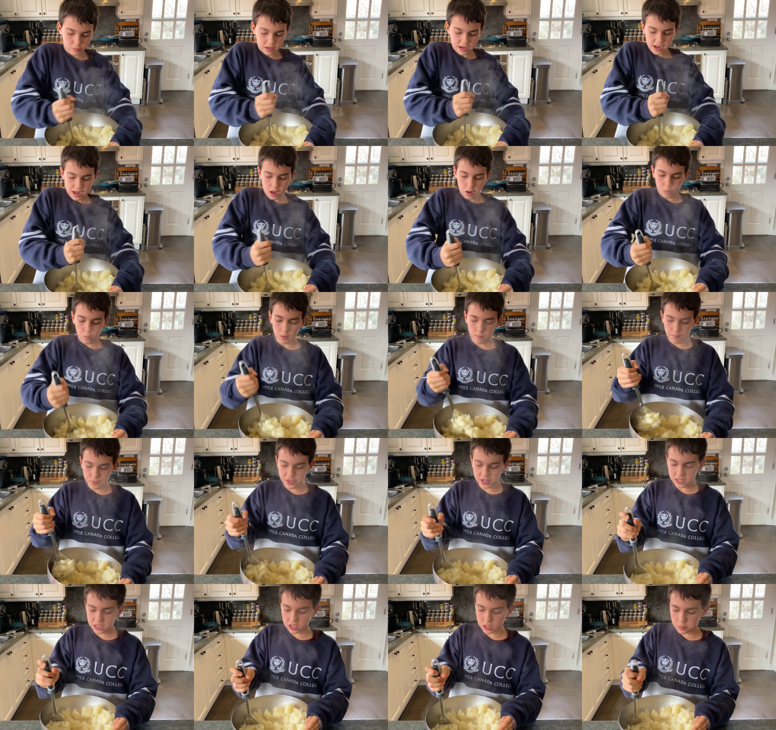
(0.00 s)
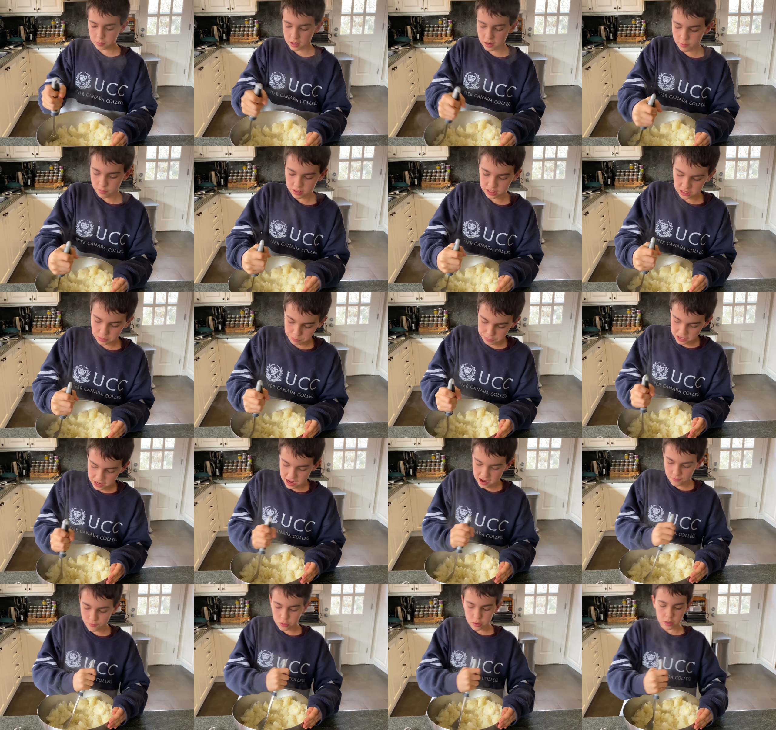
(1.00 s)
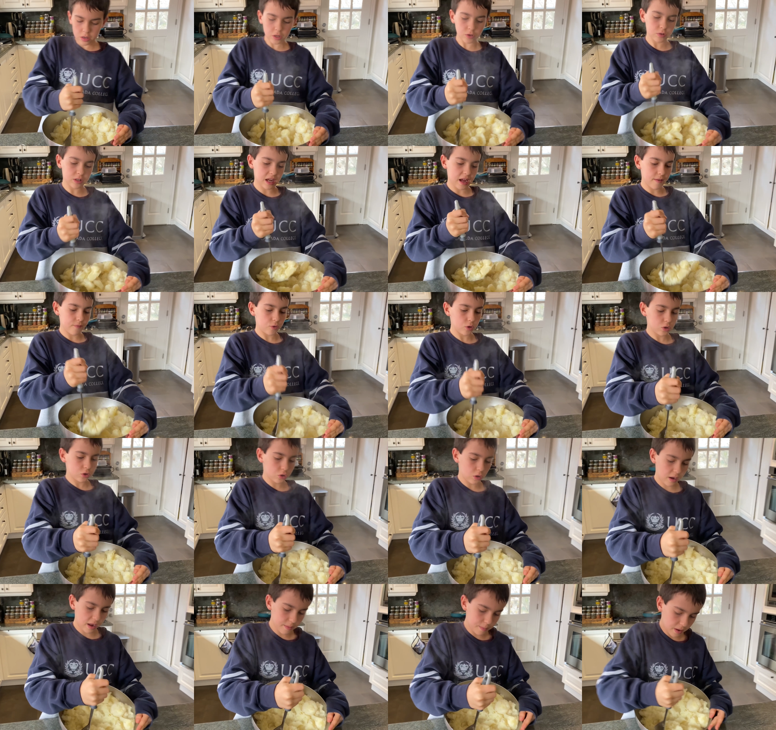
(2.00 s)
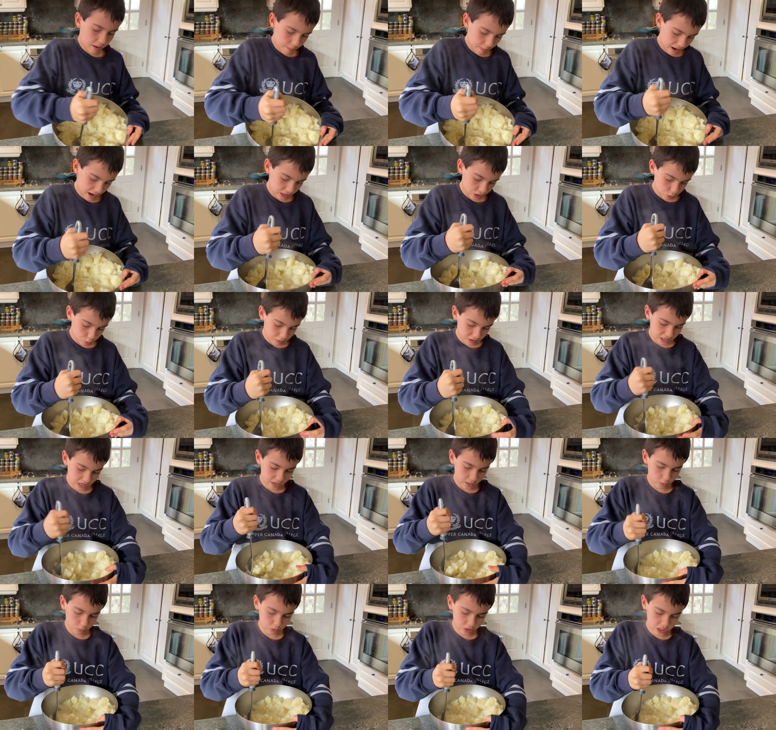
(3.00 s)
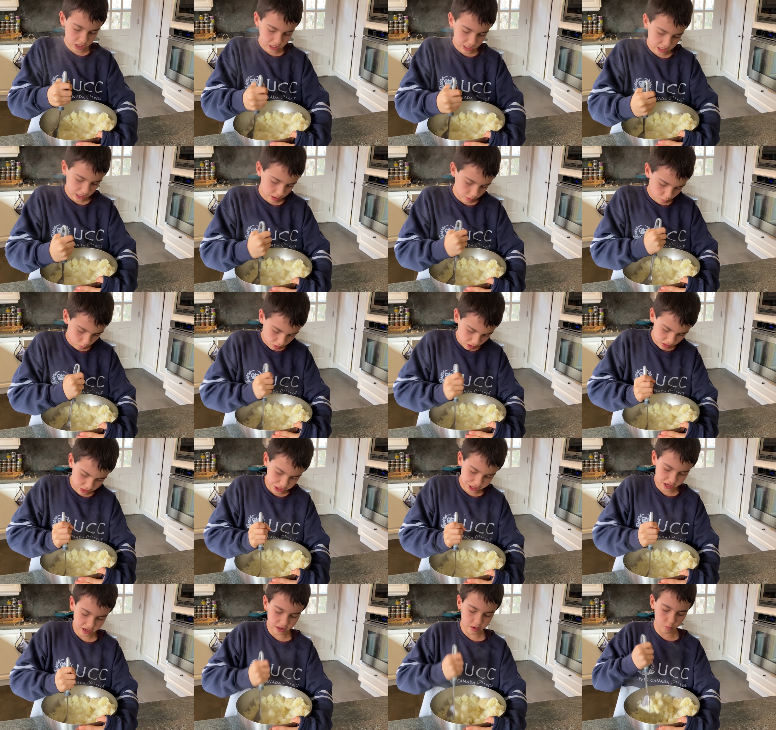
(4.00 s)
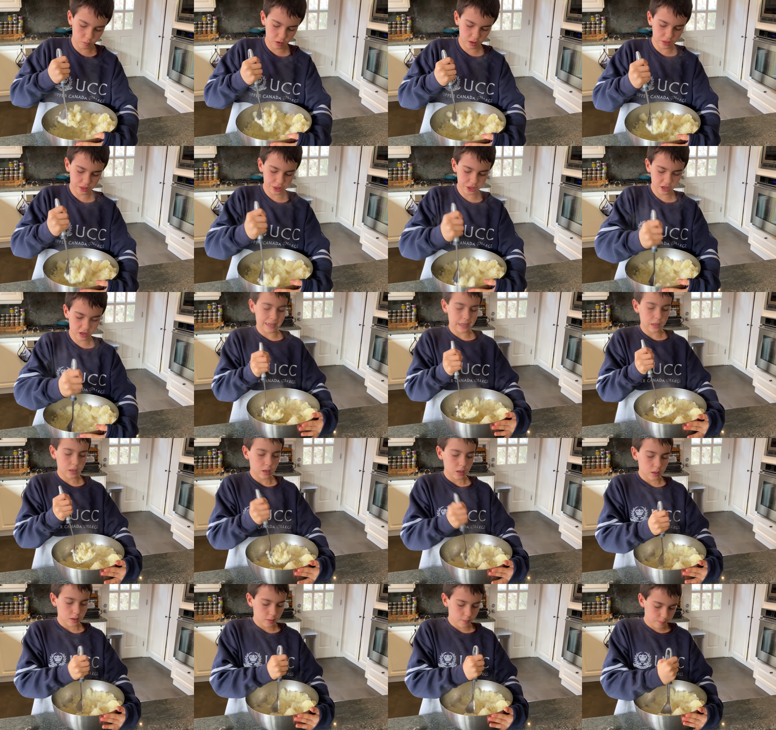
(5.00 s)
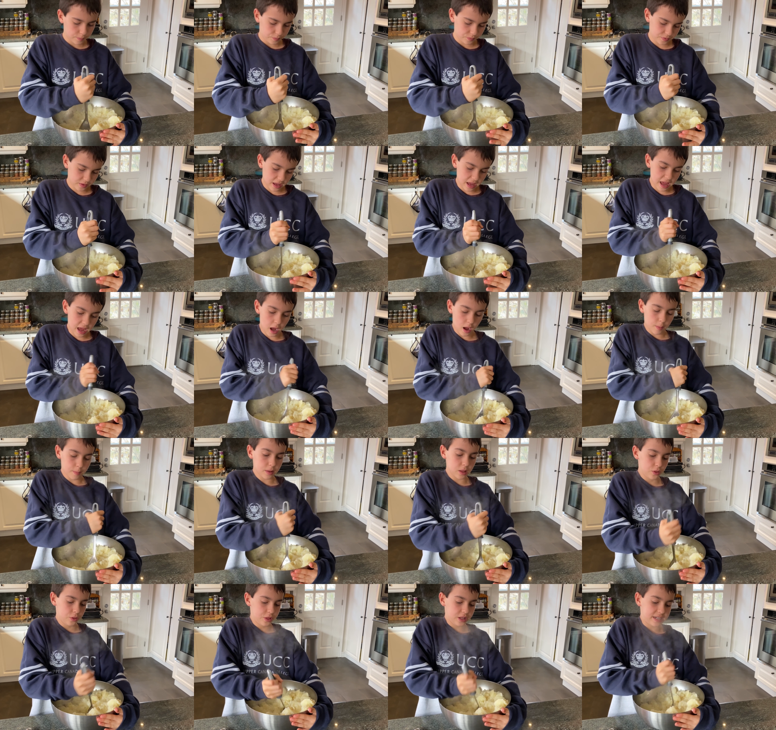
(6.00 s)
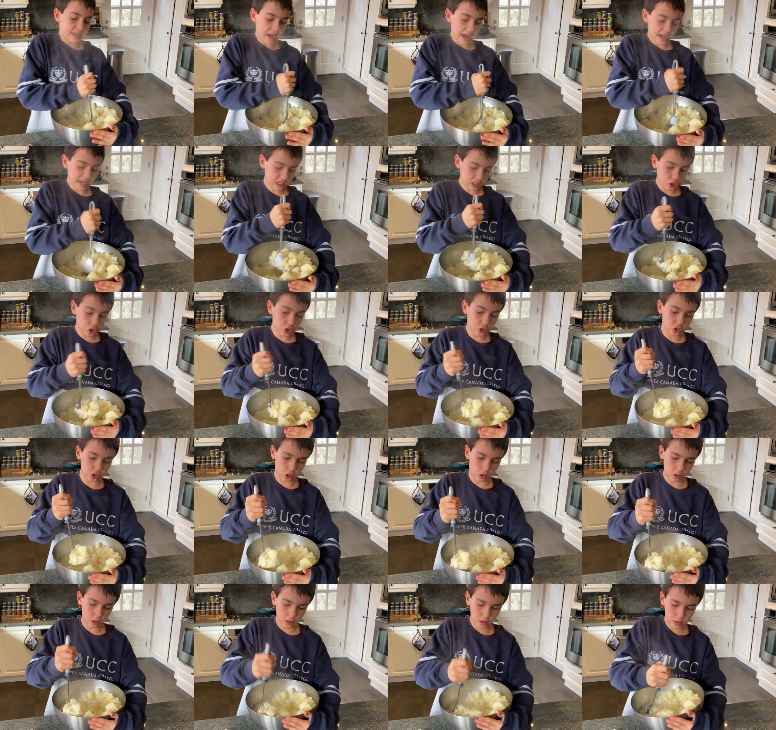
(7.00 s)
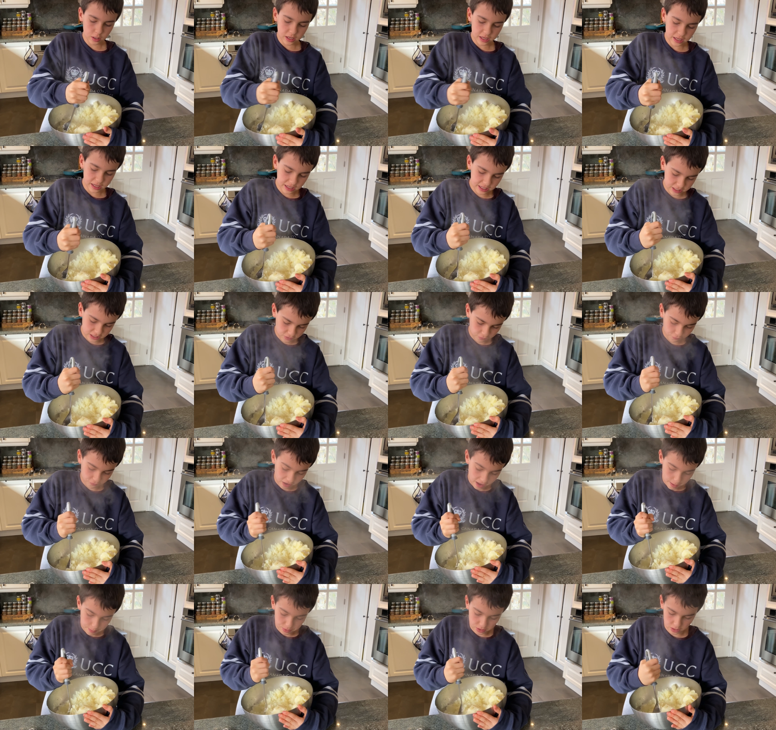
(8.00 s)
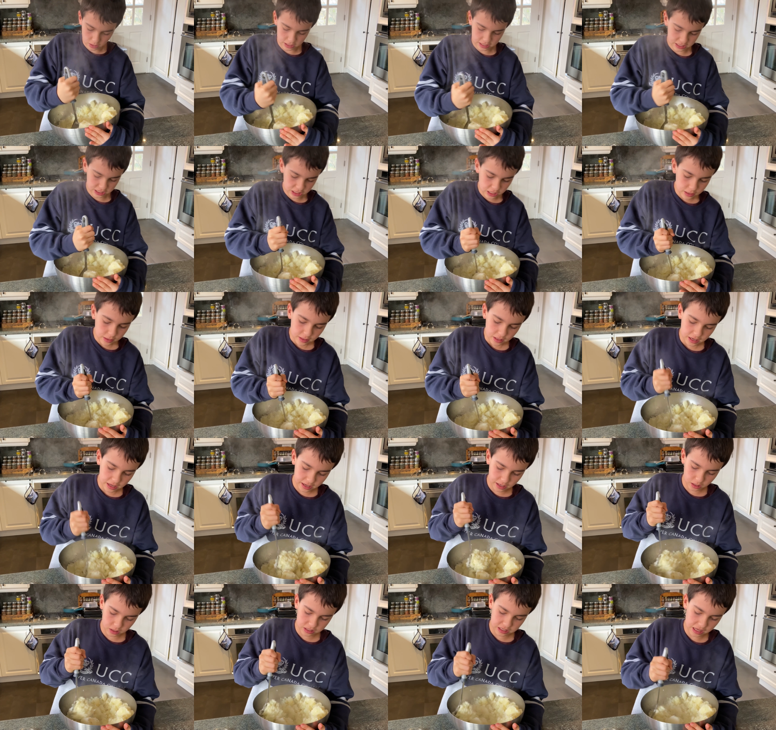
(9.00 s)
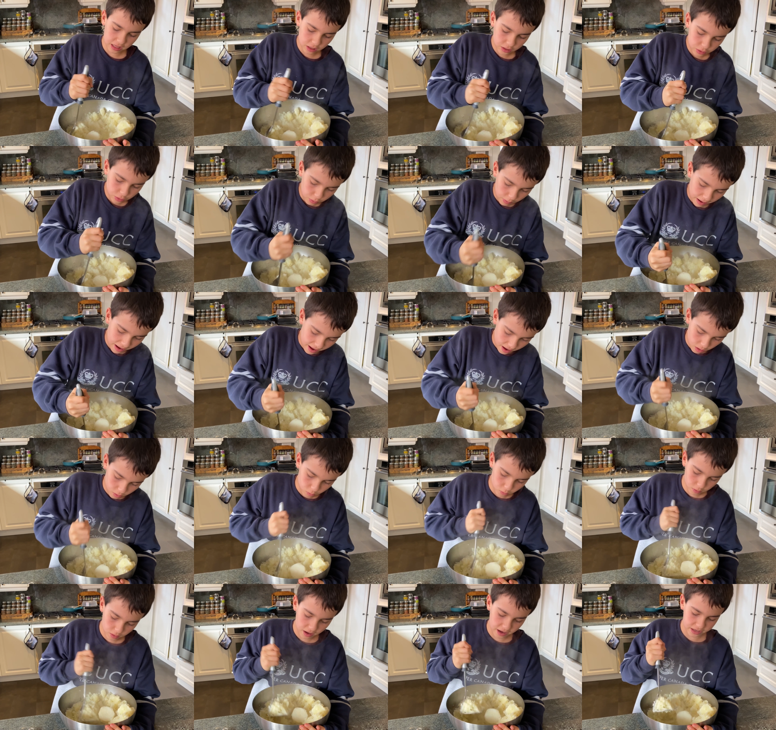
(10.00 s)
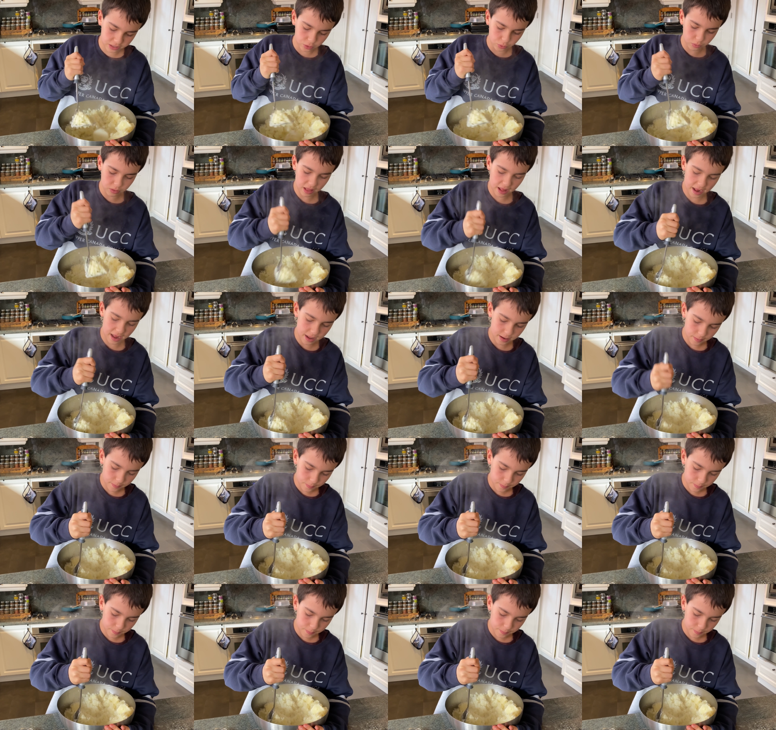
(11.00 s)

now, this is my recipe. Everyone who's ever tried my mashed potatoes said one thing and one thing. The texture is fabulous, and I'll tell you how I do that.